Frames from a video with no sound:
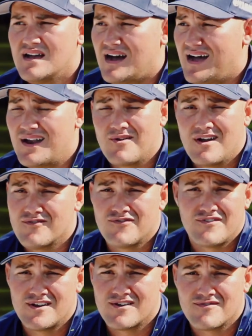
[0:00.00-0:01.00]
I don't have a
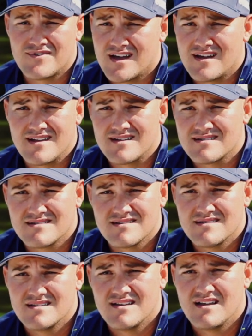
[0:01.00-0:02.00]
fear of dying.
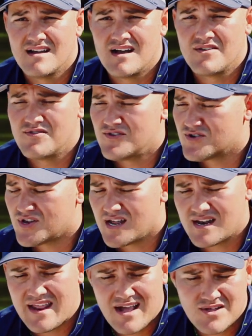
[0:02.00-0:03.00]
I, there's not
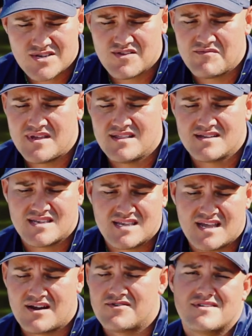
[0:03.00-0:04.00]
an ounce of me that's
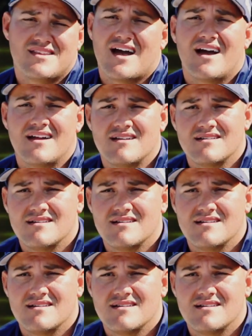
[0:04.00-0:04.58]
scared to die.